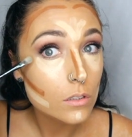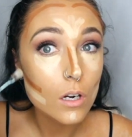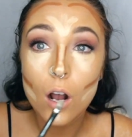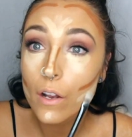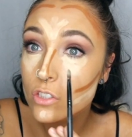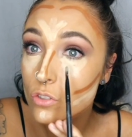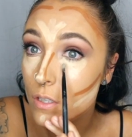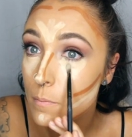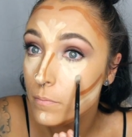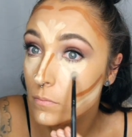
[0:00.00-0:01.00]
high
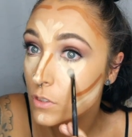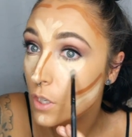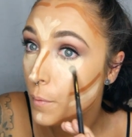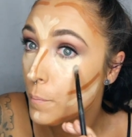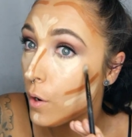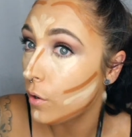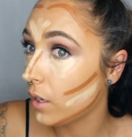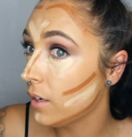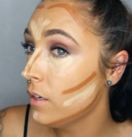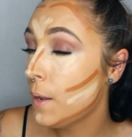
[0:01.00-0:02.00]
street,
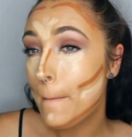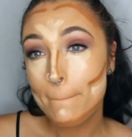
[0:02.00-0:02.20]
bargain,